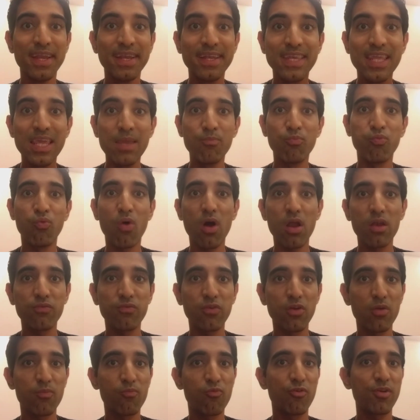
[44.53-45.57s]
deep want
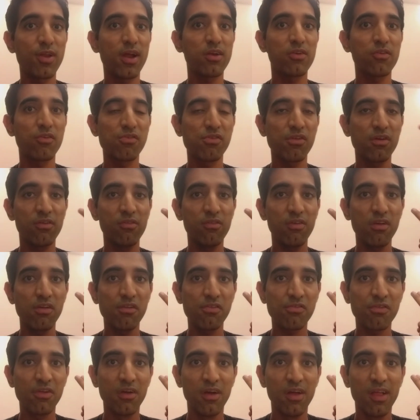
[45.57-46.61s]
for your product or
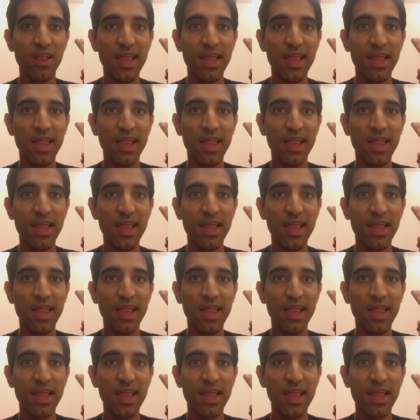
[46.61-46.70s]
service.